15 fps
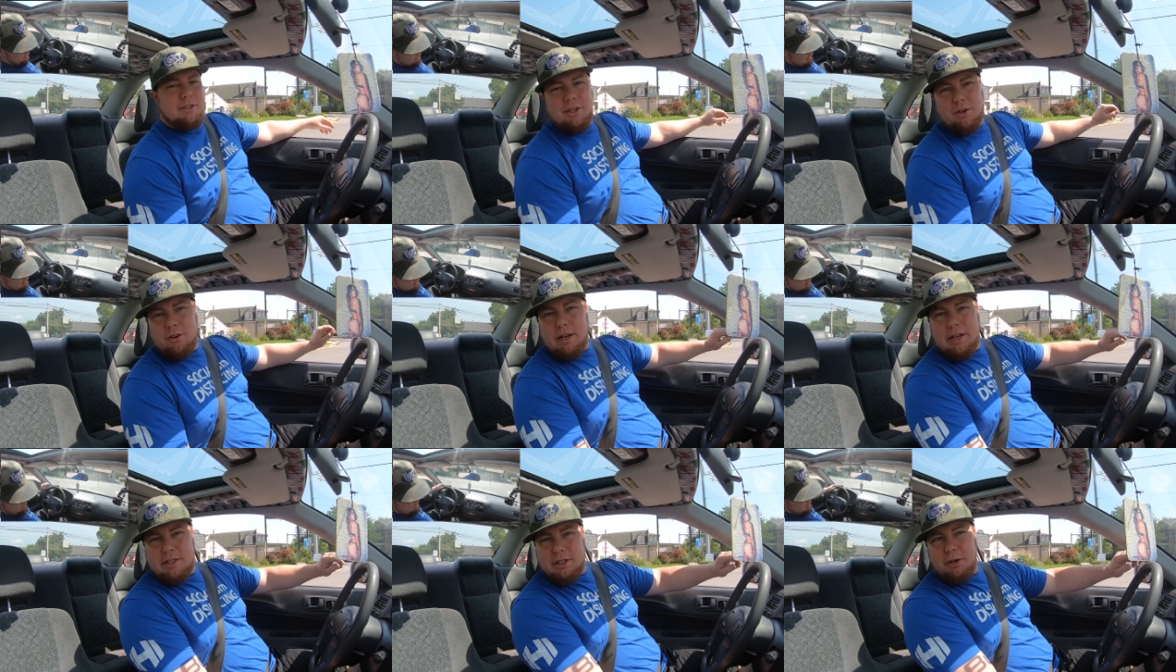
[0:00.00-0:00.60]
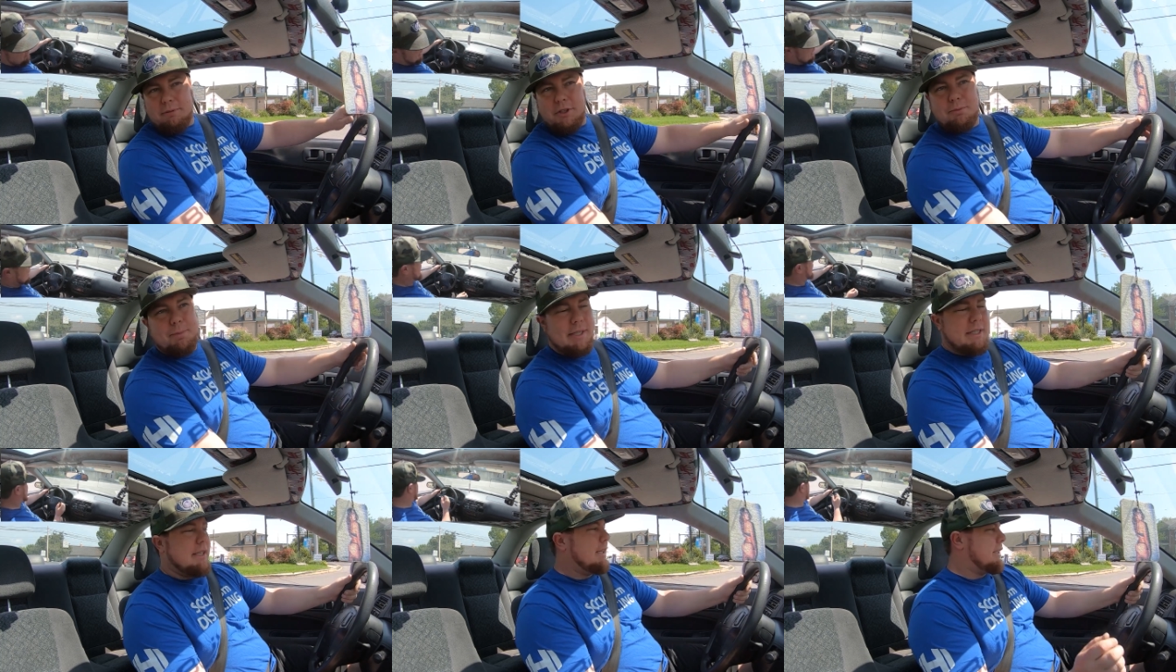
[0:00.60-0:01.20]
you'll get so much
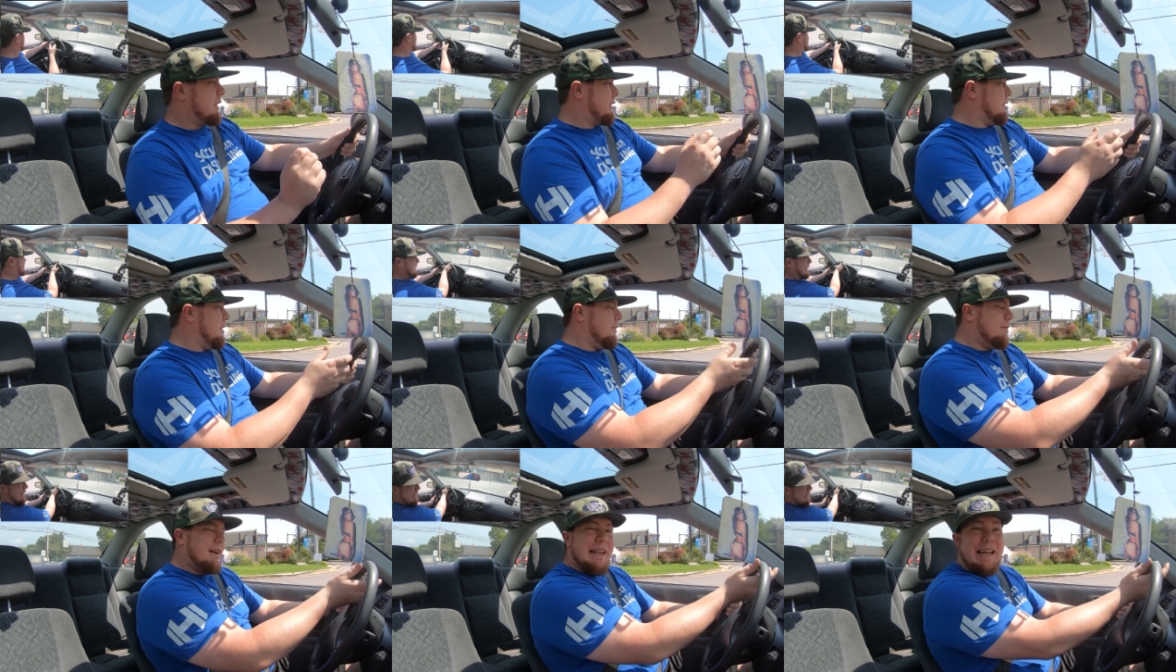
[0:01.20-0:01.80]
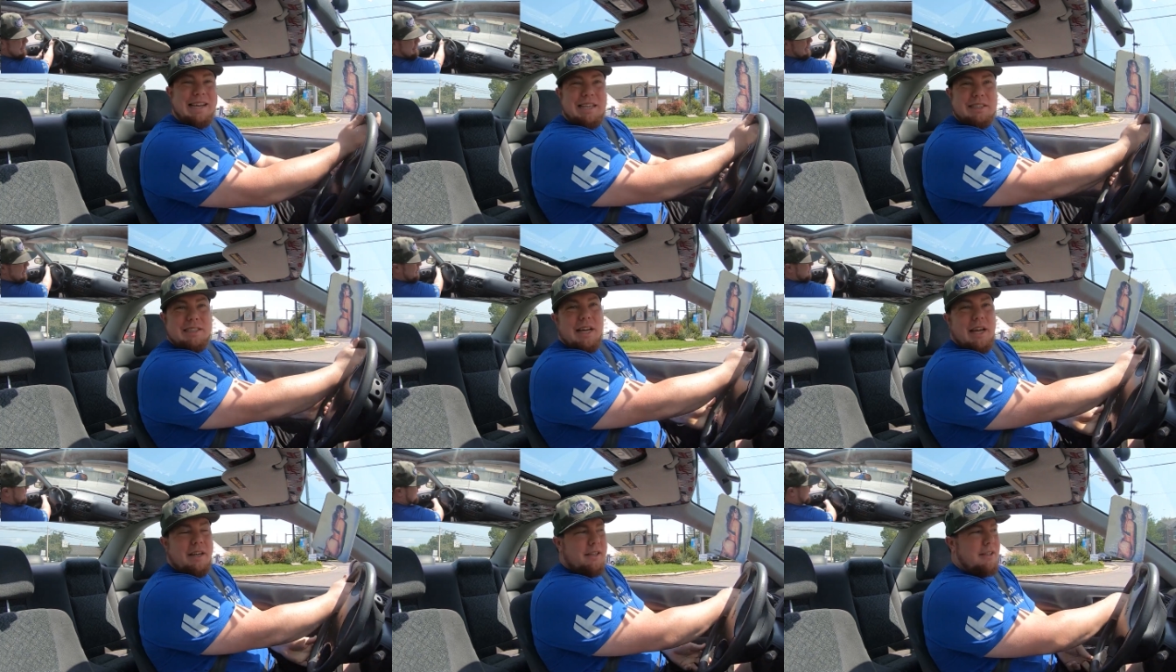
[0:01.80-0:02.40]
business. But like I
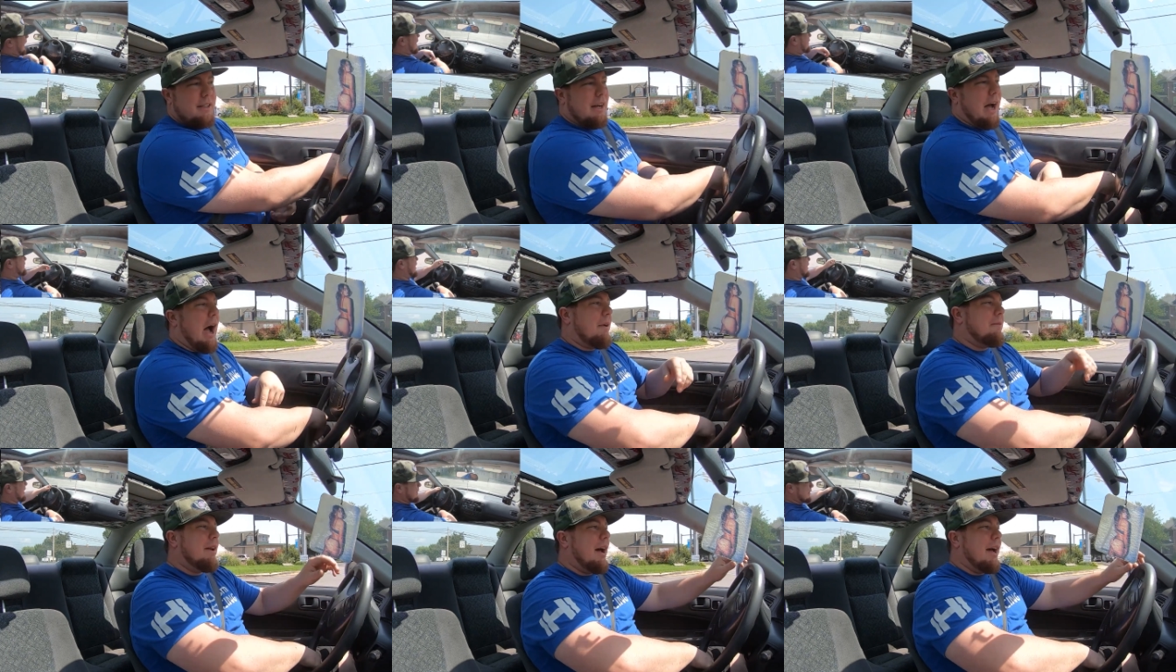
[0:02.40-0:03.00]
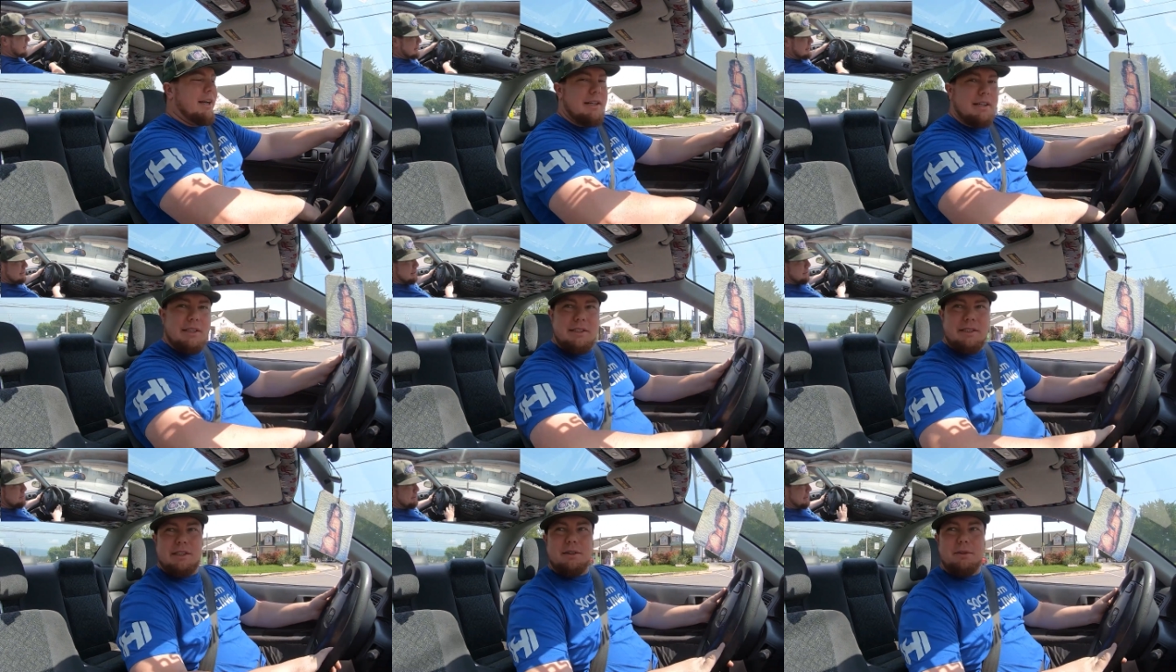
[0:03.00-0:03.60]
said, I'm not in
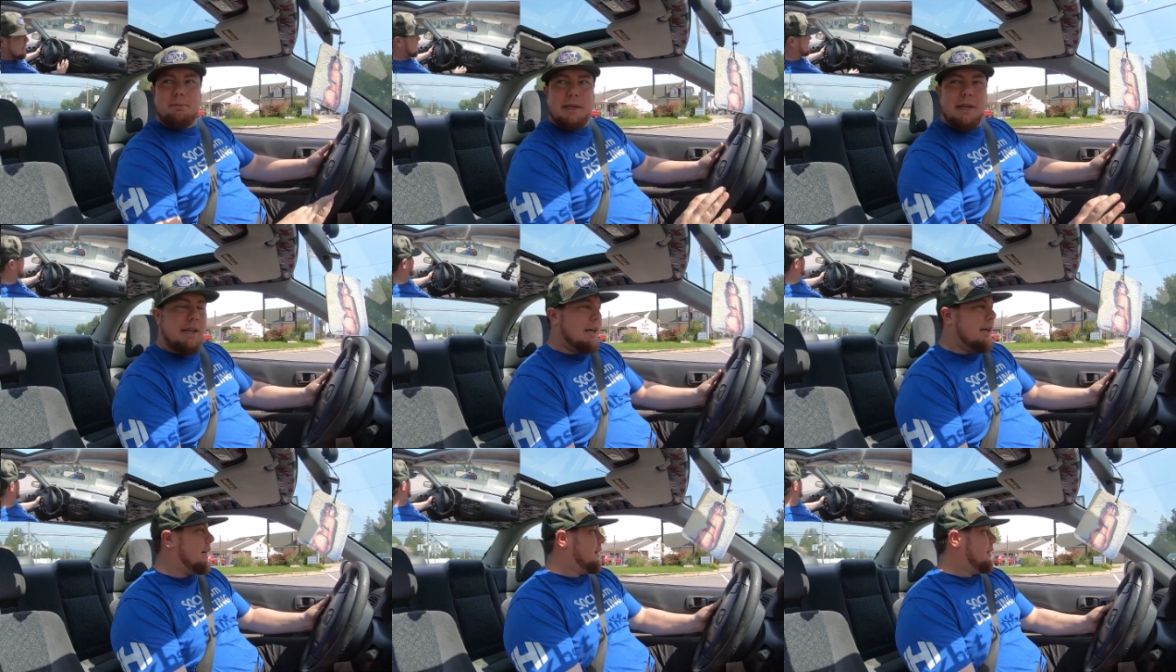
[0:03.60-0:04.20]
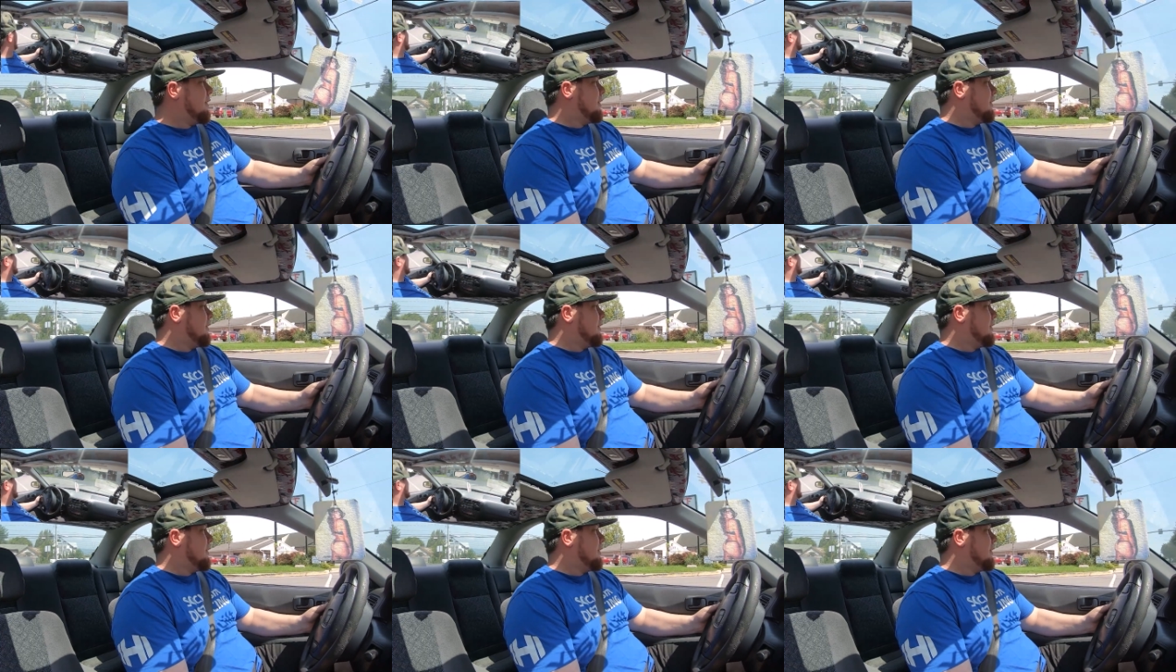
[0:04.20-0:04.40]
this to be a